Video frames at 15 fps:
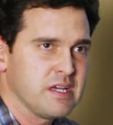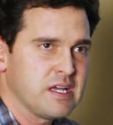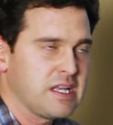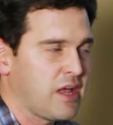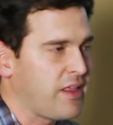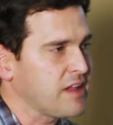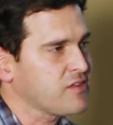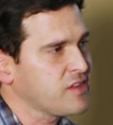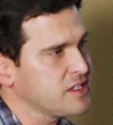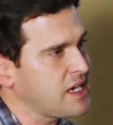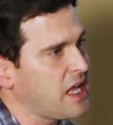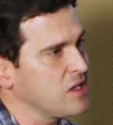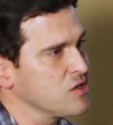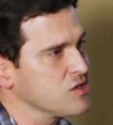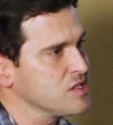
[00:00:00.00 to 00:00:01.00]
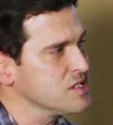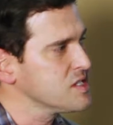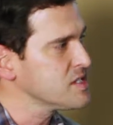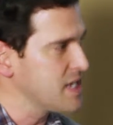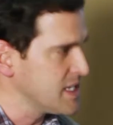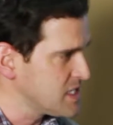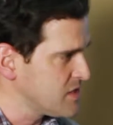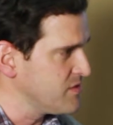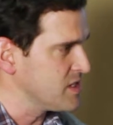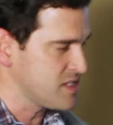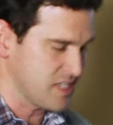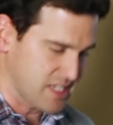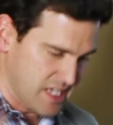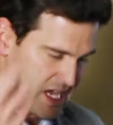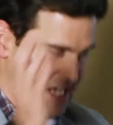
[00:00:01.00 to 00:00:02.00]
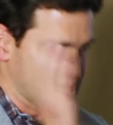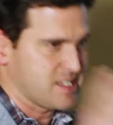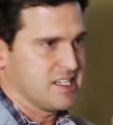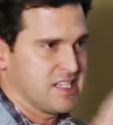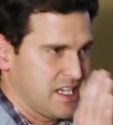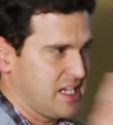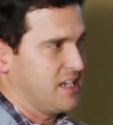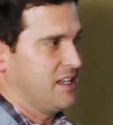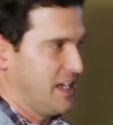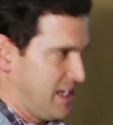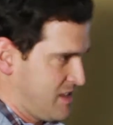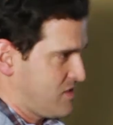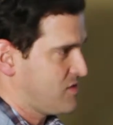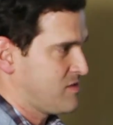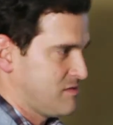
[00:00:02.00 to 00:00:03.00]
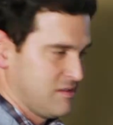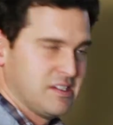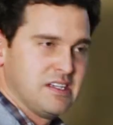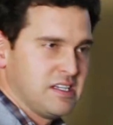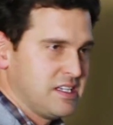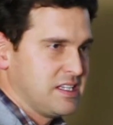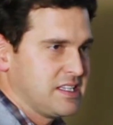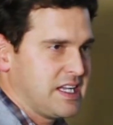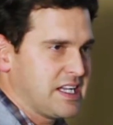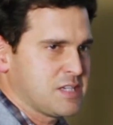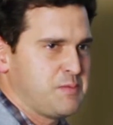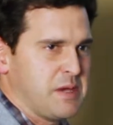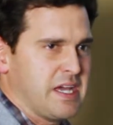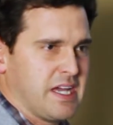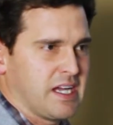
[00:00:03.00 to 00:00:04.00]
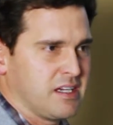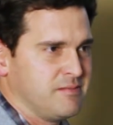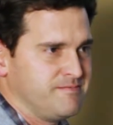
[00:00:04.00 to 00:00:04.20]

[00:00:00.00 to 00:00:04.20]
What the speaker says: Now that's the dollars and cents of this thing. Yes, indeed, that's big.